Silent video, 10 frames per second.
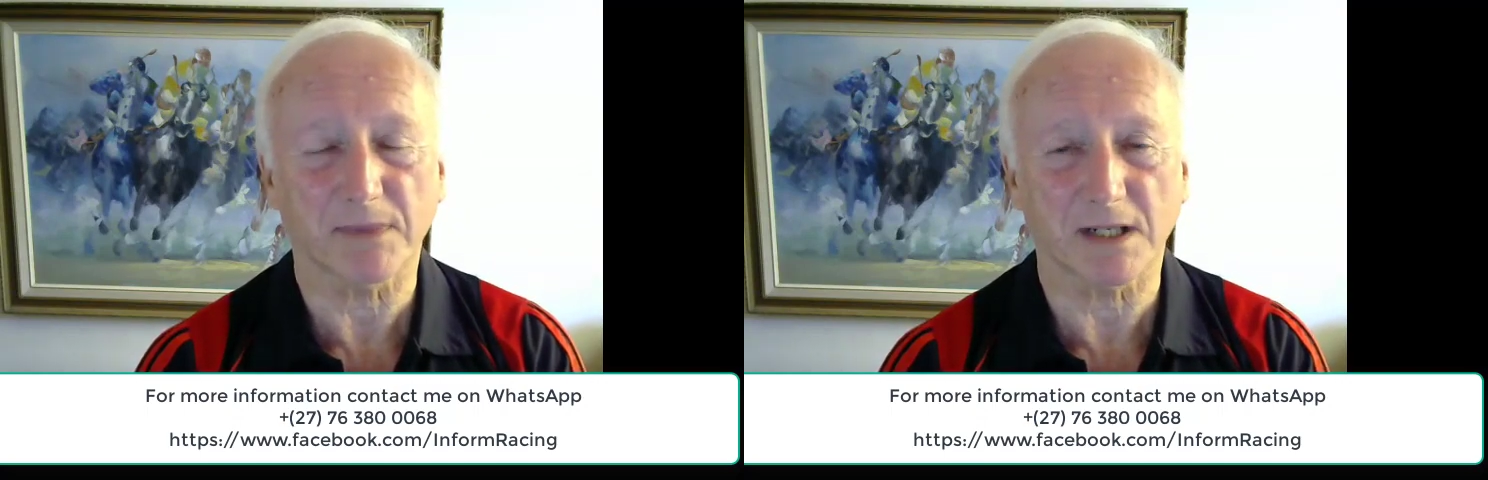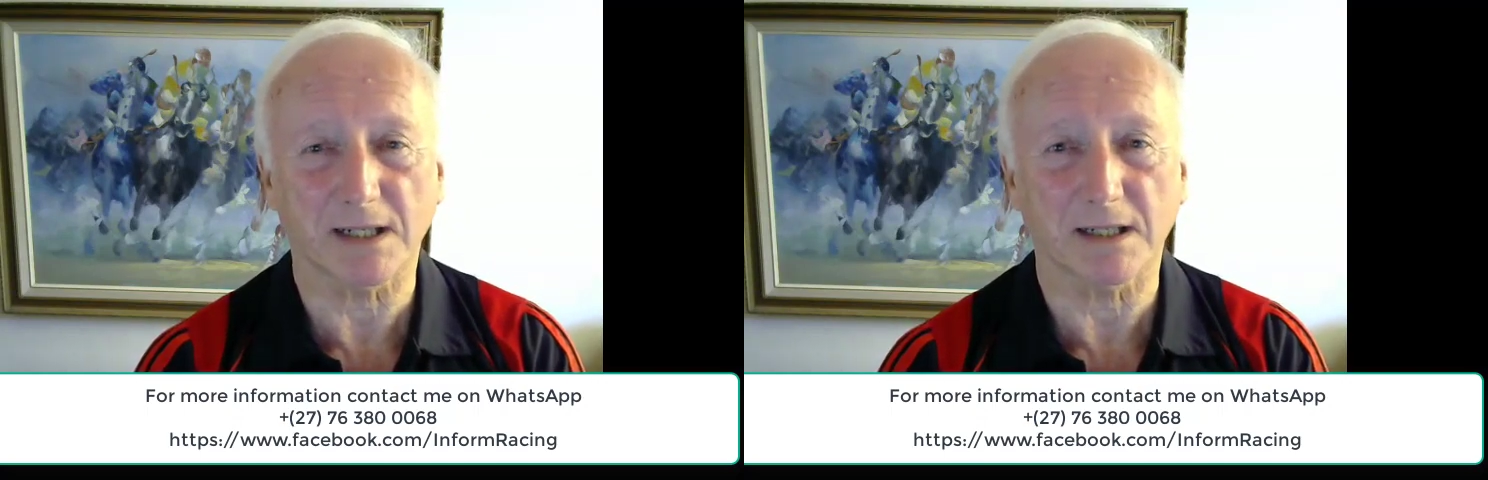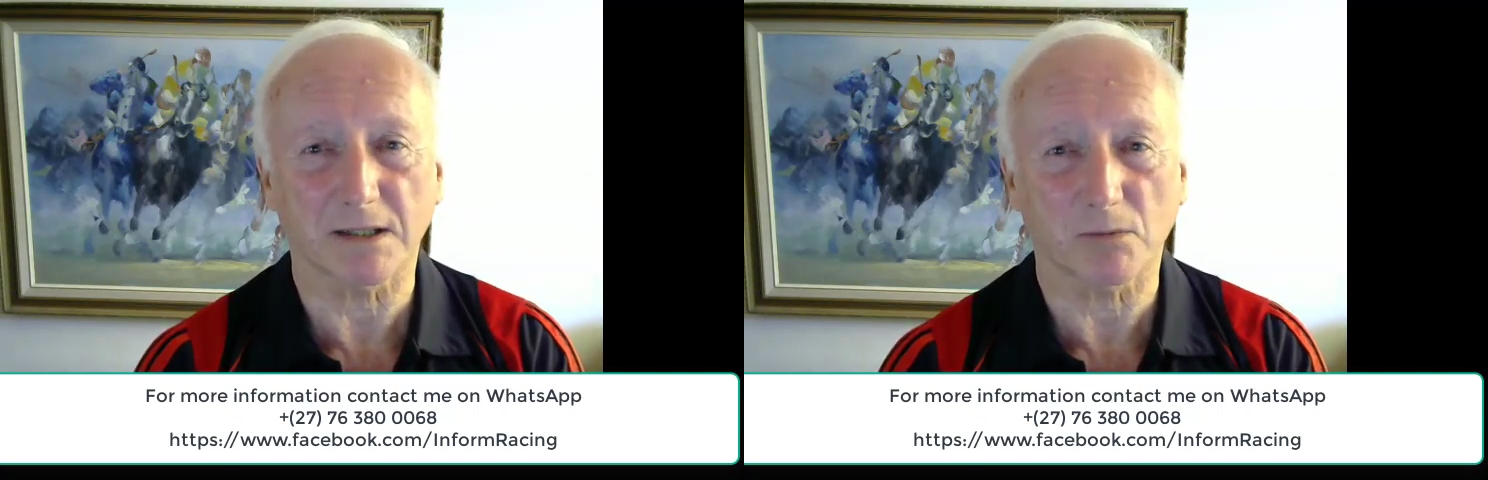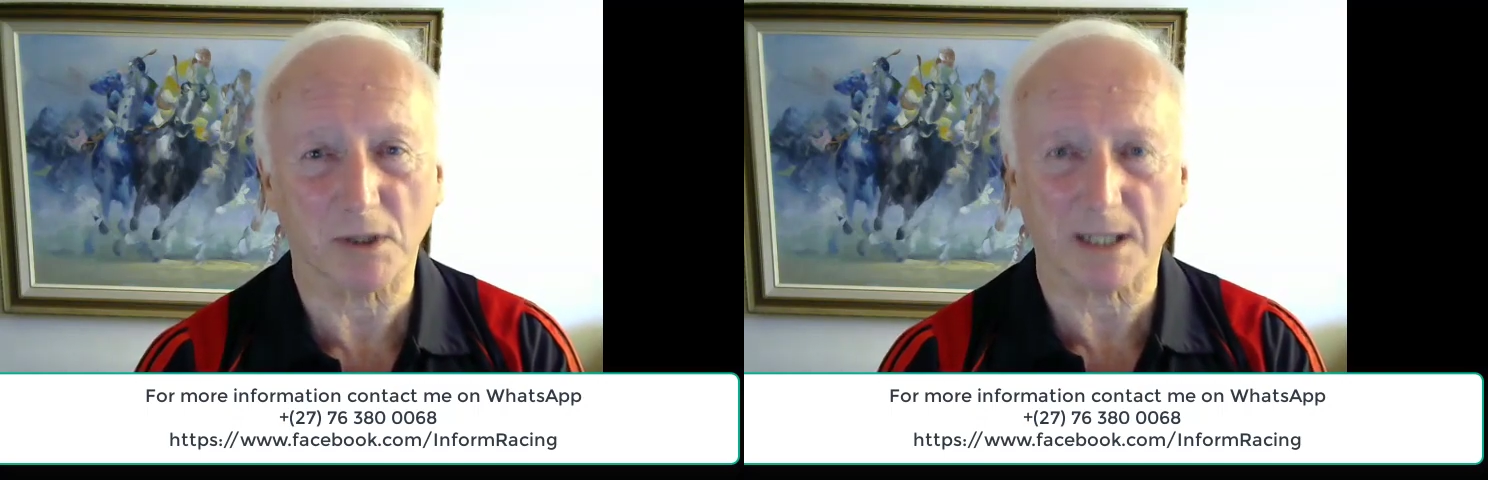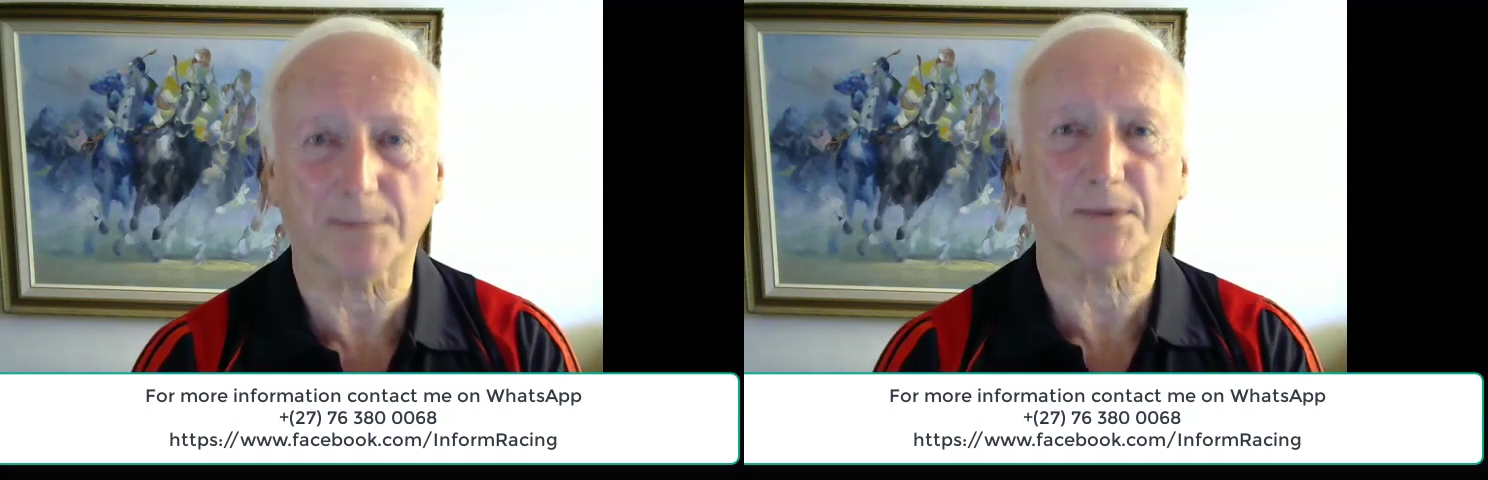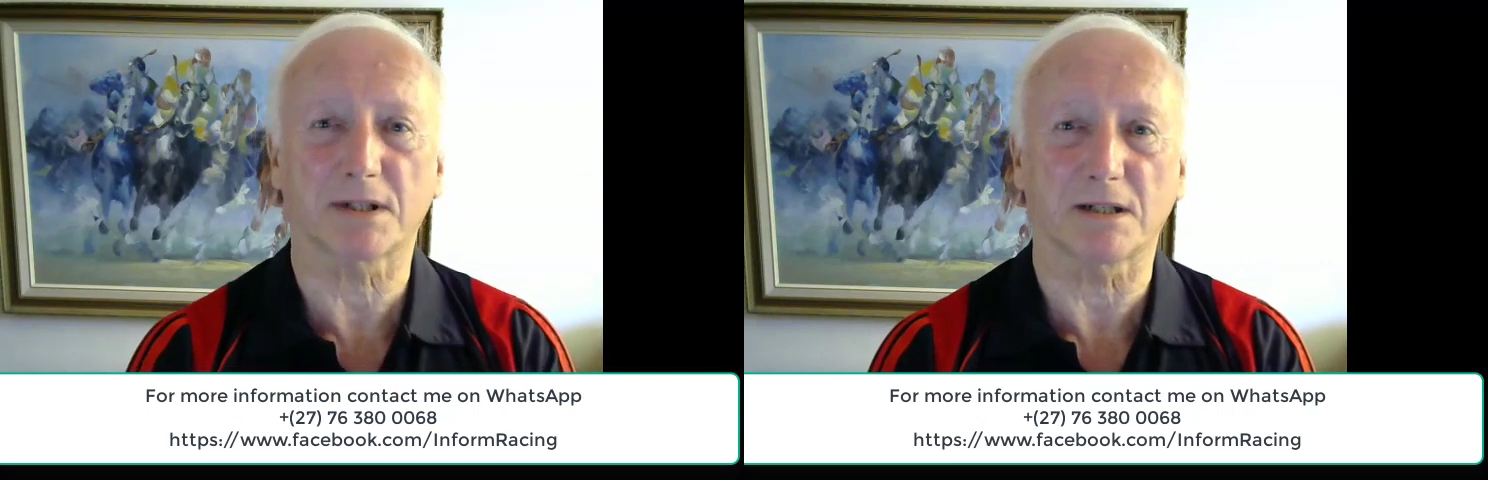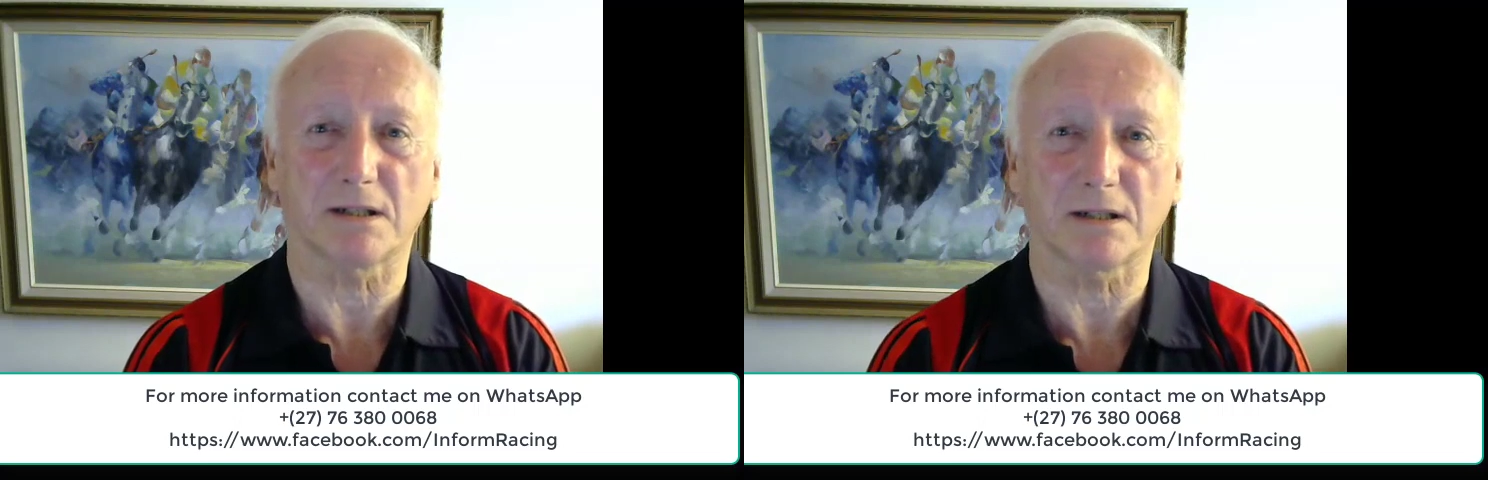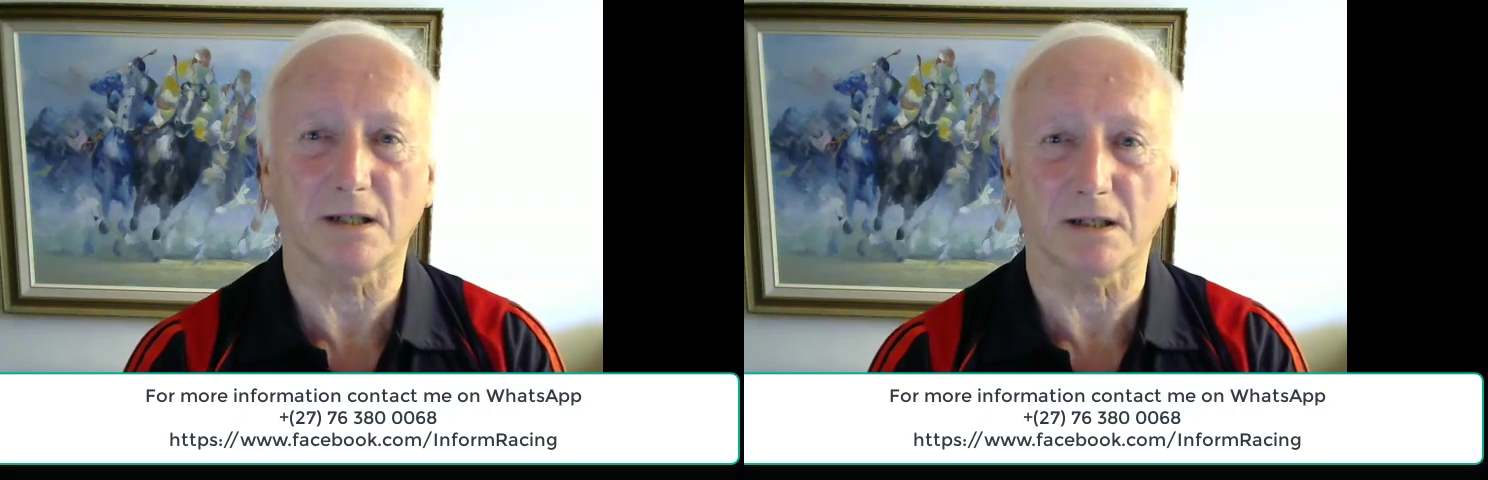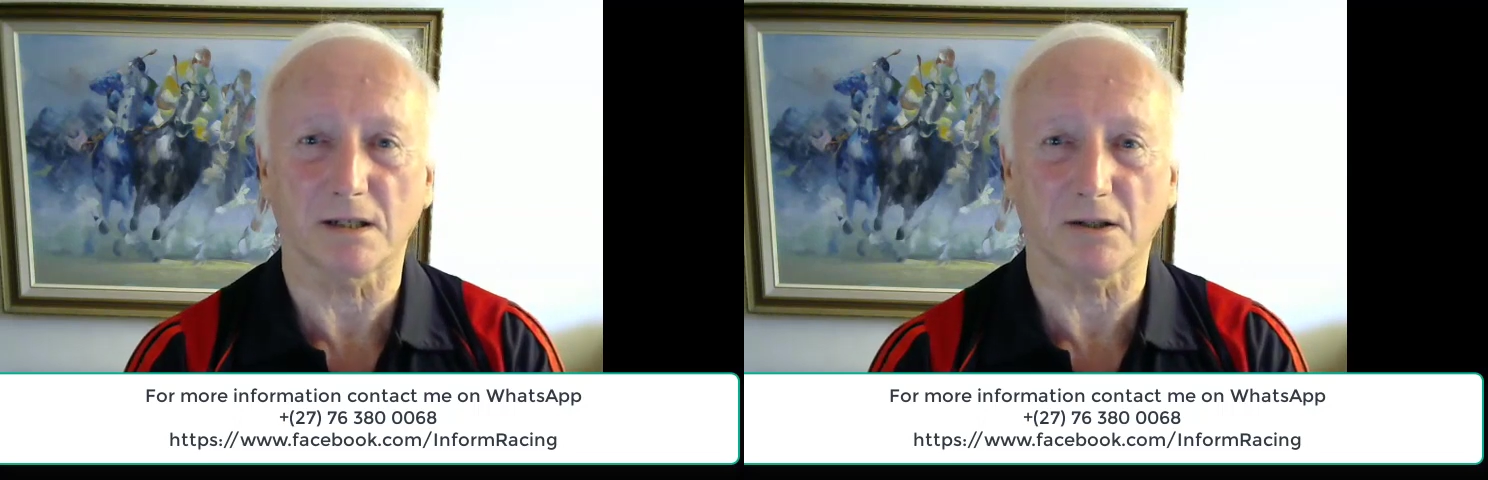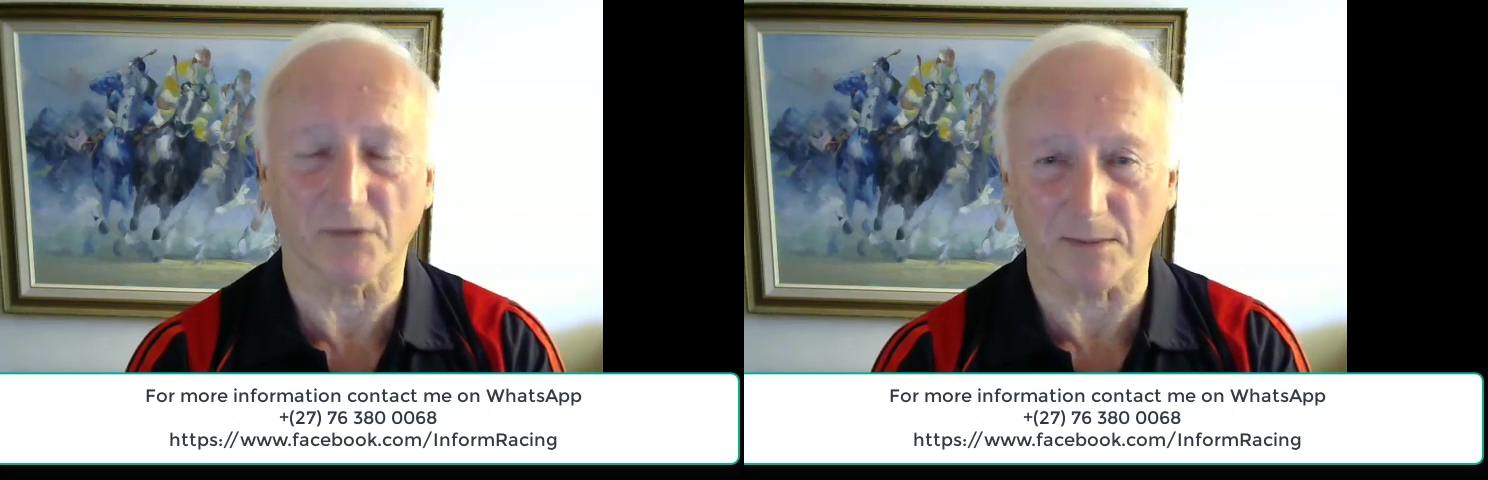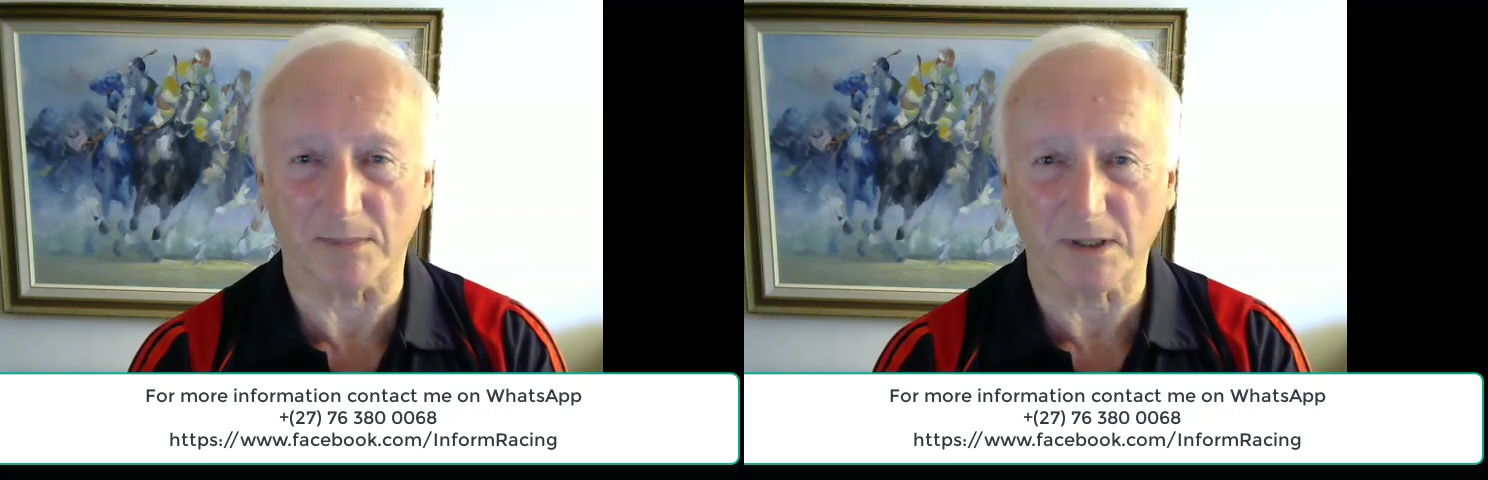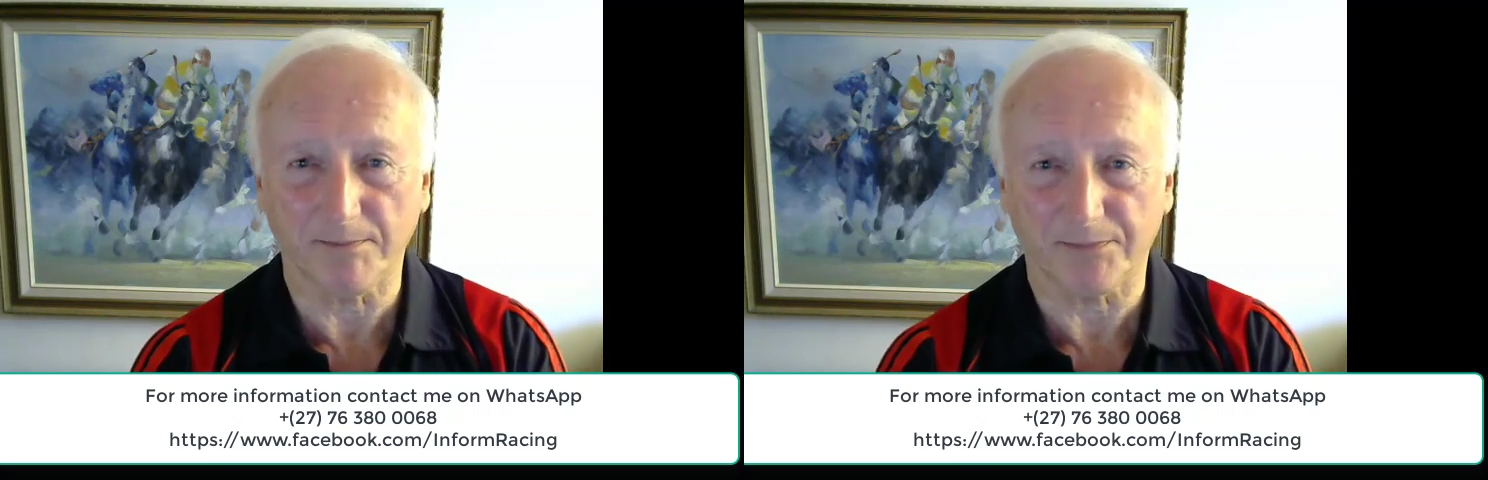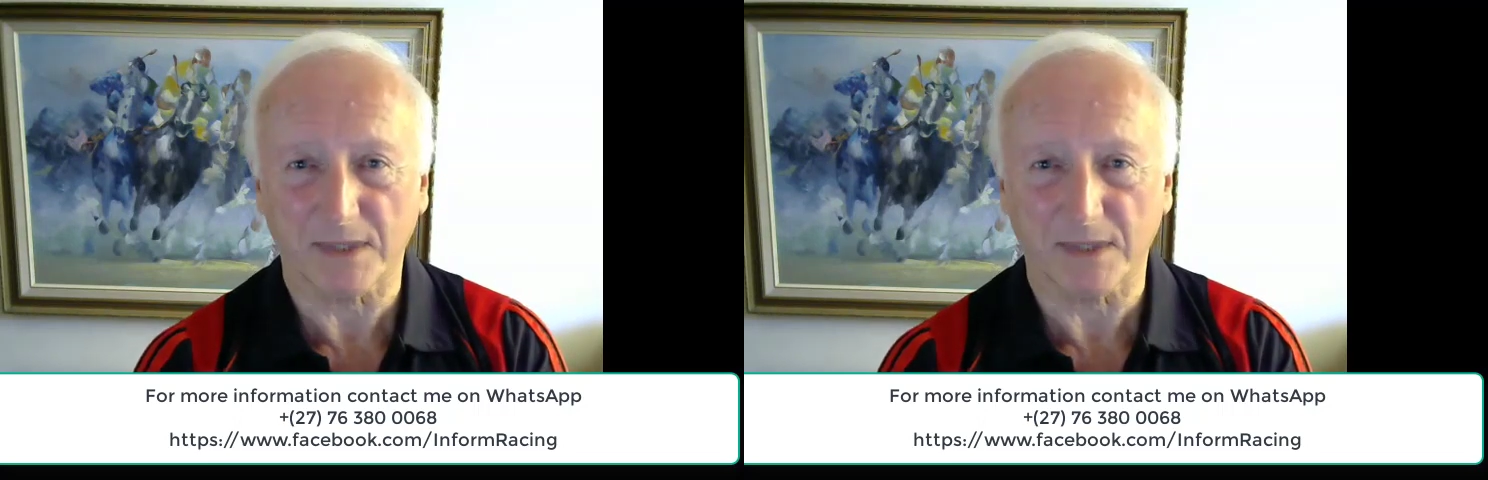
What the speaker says: And what happened in November